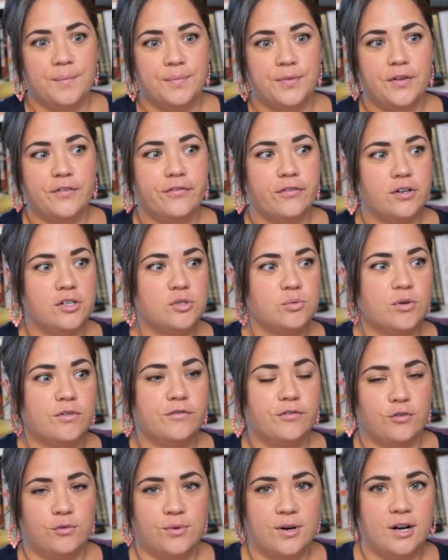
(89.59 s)
the first
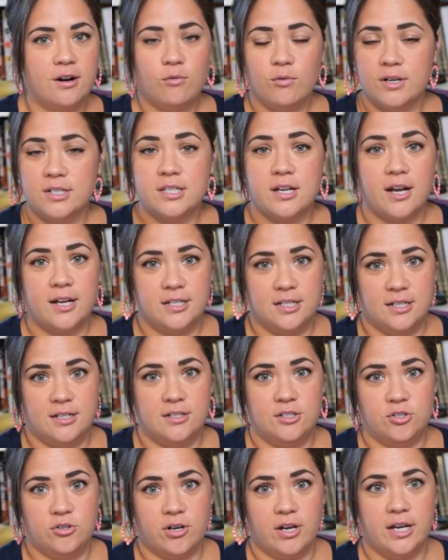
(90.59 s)
one, for what it was, I did
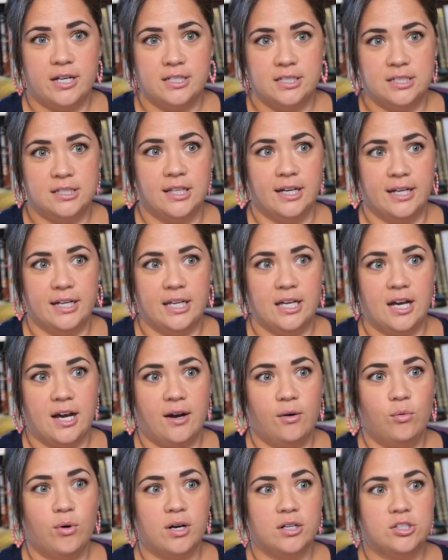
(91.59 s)
enjoy. I did like it.
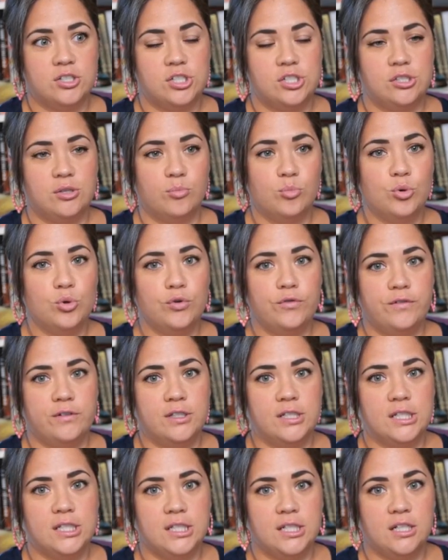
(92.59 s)
I watched the
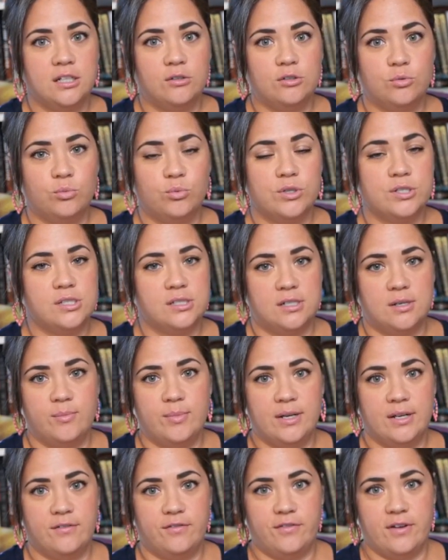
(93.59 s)
movie, wasn't a
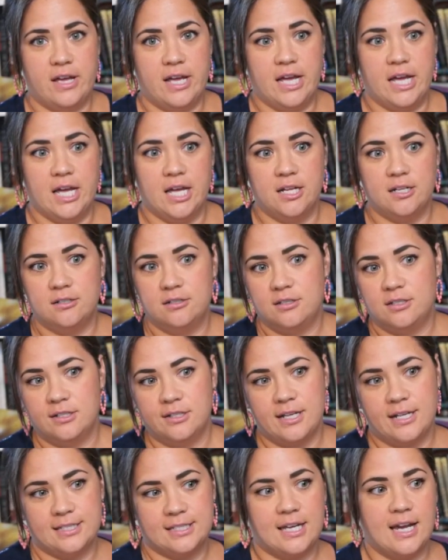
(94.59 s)
big fan,
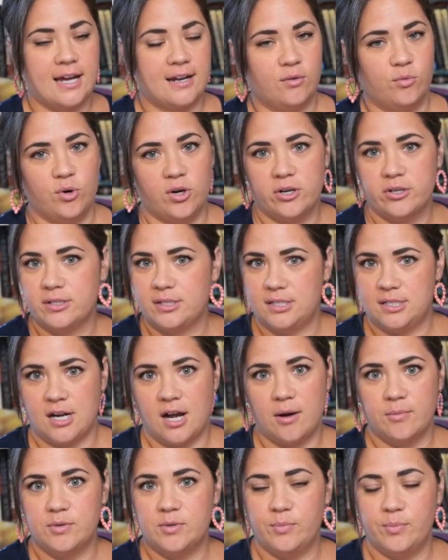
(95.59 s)
and that's kind of where it
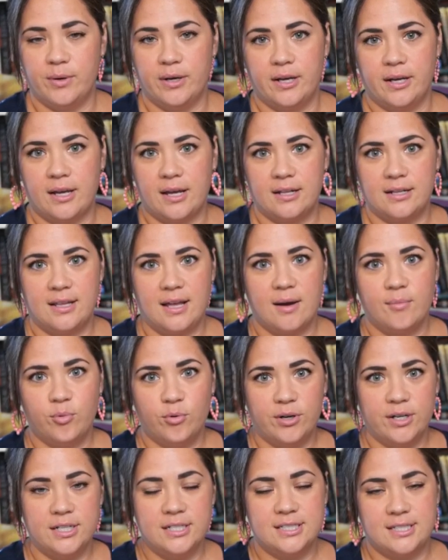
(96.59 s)
stopped. But at that
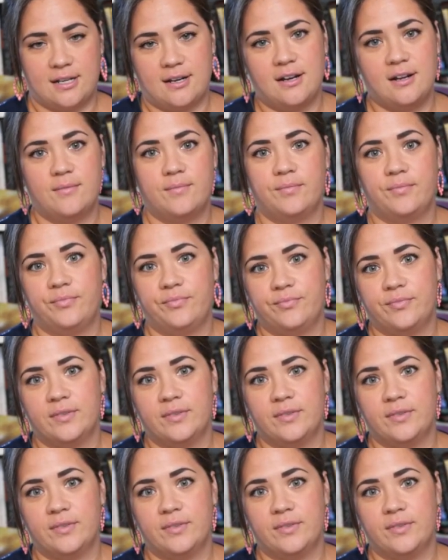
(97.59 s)
point in time,